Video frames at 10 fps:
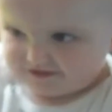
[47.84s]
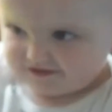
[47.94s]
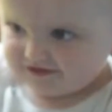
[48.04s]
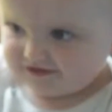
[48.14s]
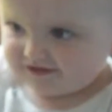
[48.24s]

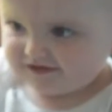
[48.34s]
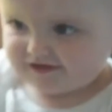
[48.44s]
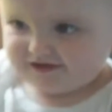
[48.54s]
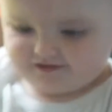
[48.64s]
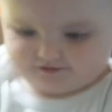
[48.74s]

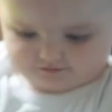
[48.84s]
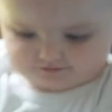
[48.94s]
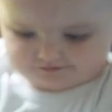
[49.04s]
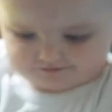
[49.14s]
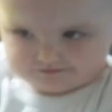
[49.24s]

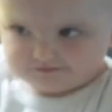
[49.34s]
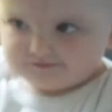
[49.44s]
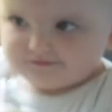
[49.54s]
No one is speaking in this clip.